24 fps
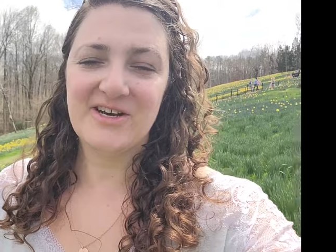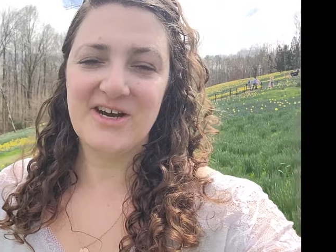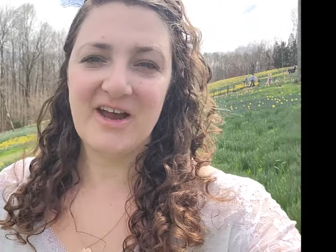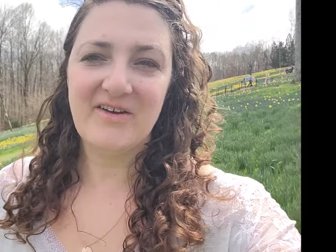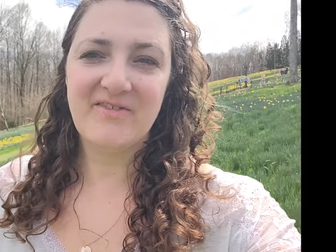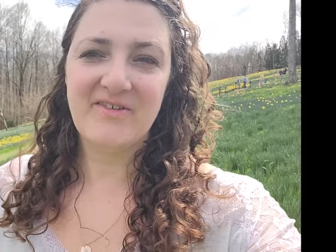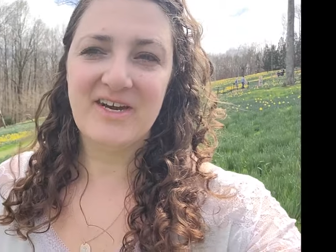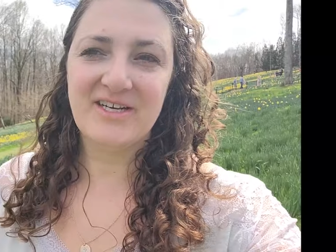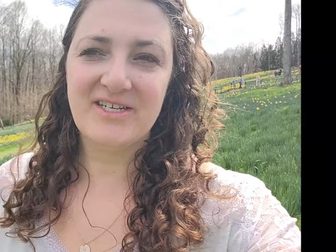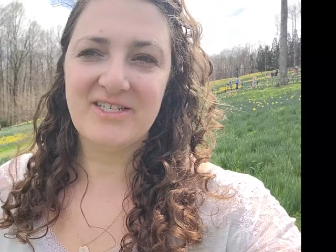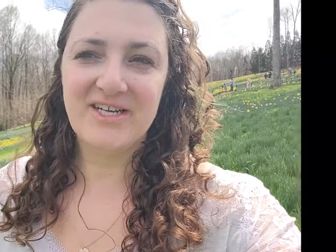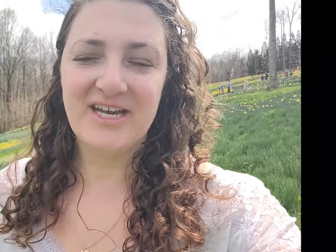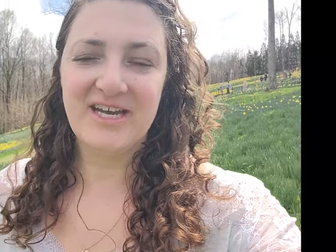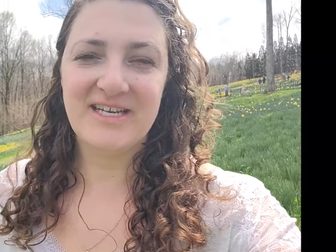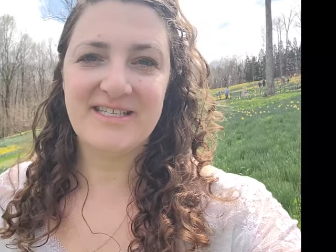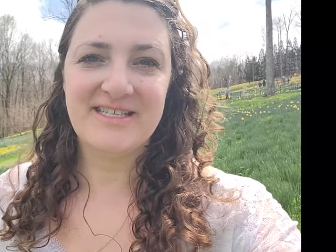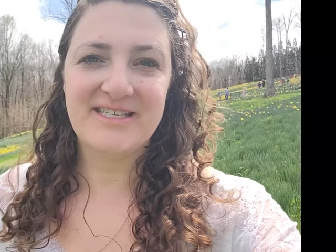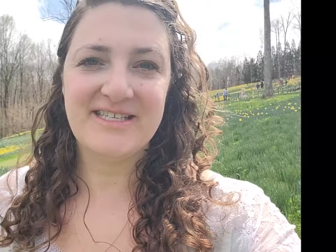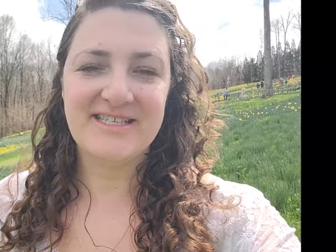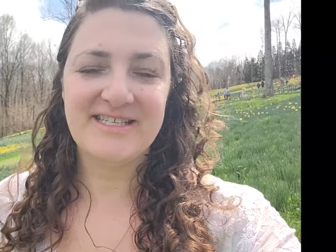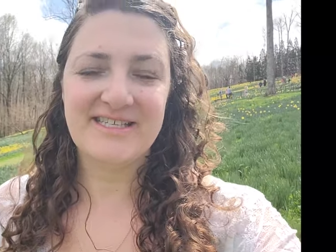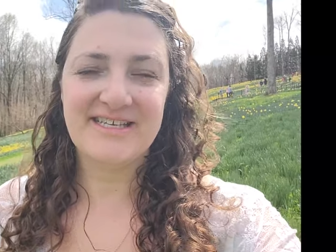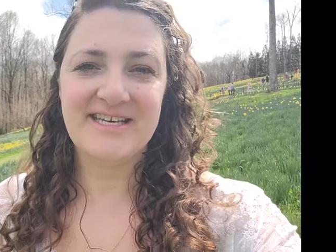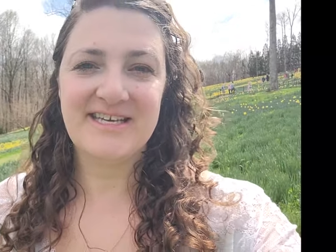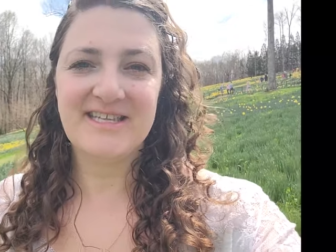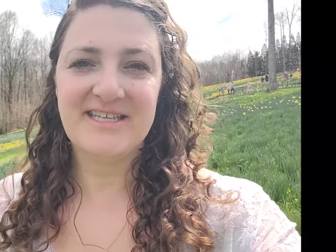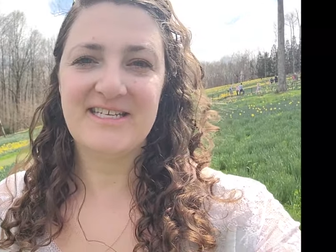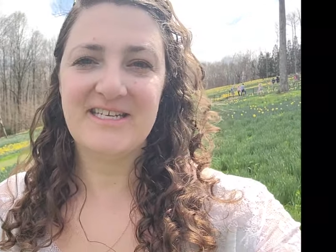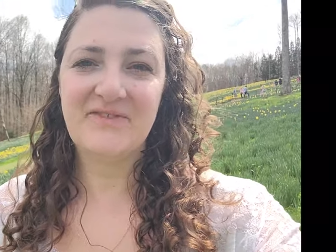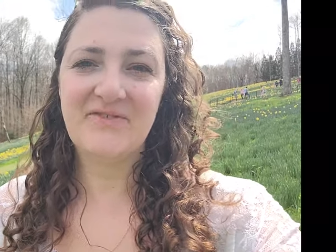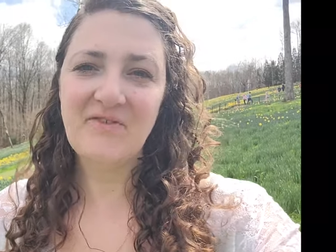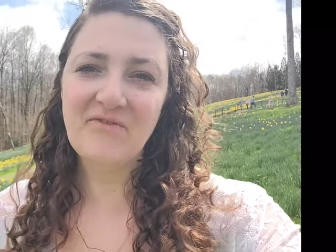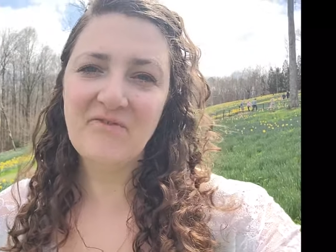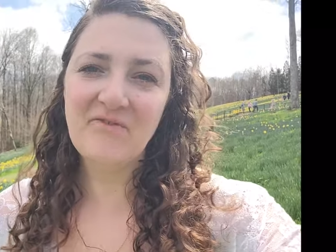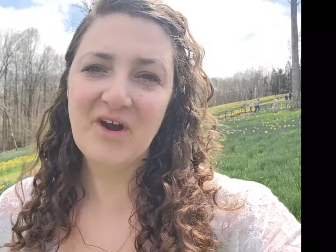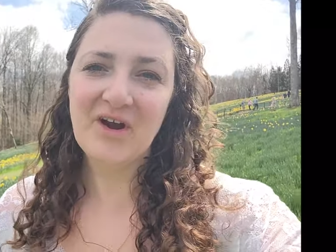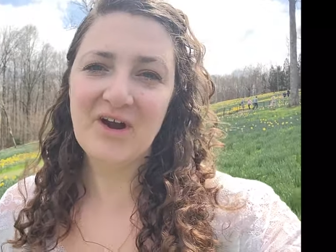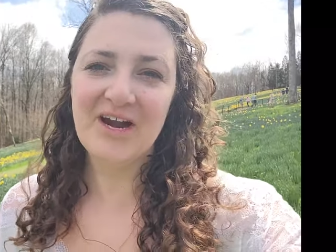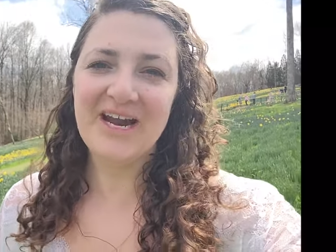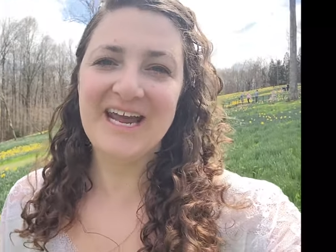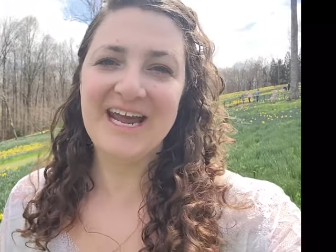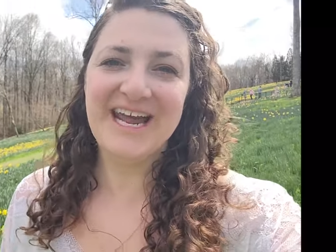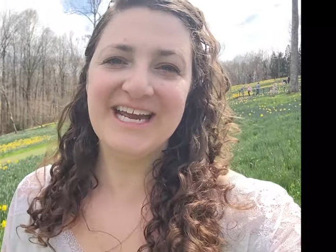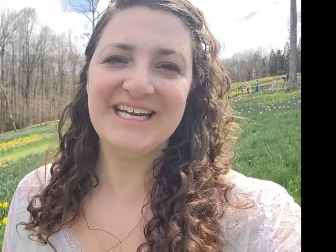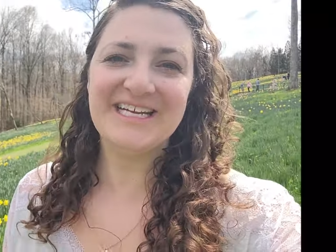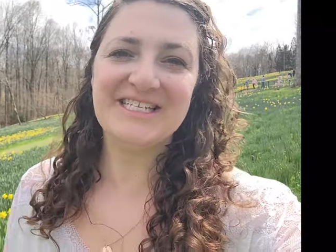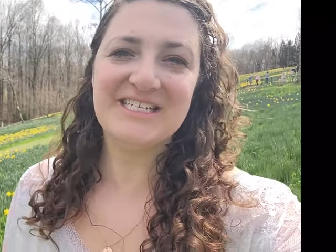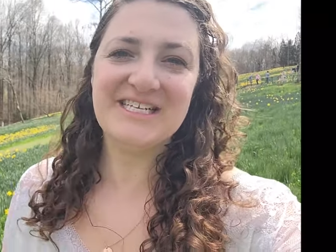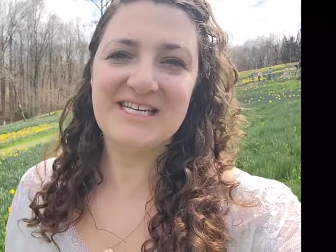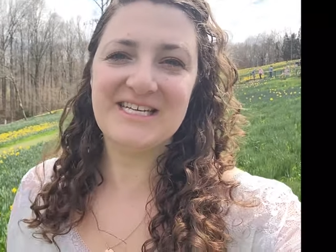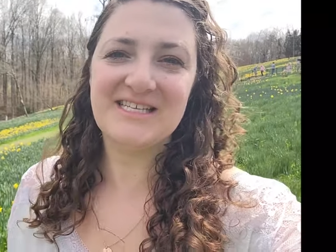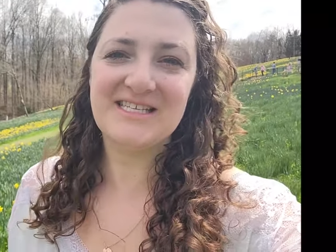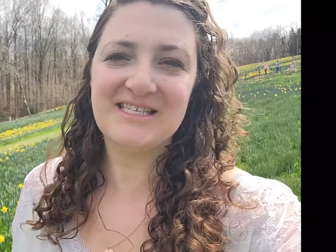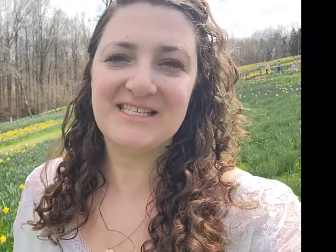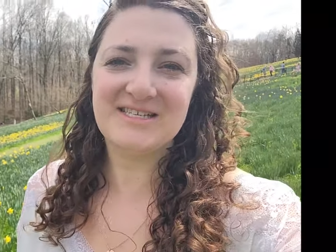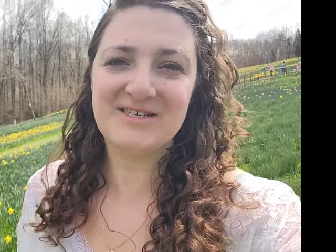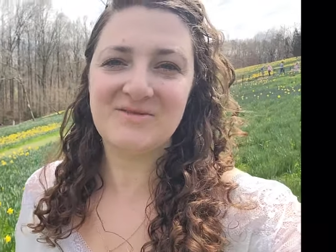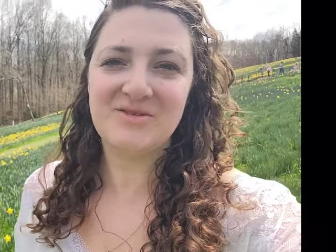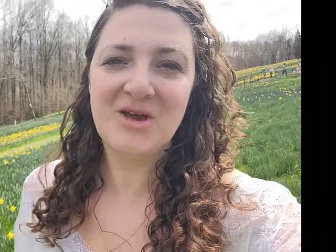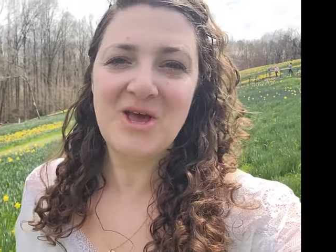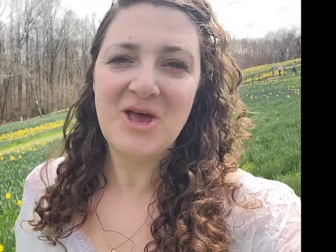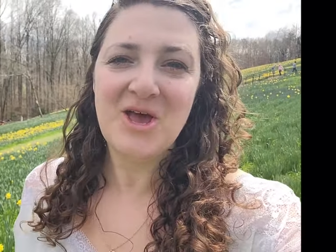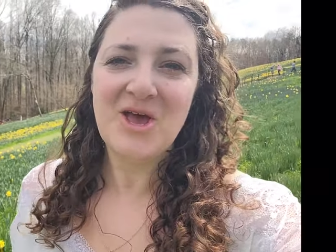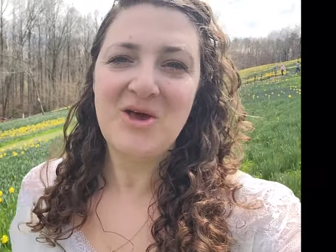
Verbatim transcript: having a chance to see the different variations and